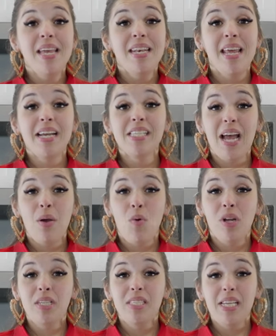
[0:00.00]
Next, I
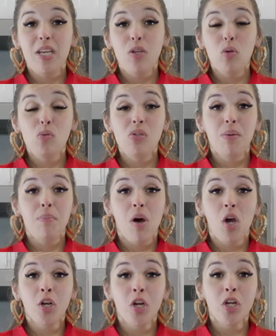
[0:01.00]
wanna take you to
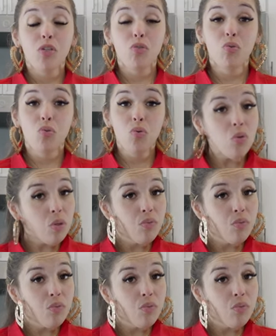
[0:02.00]
Monarch School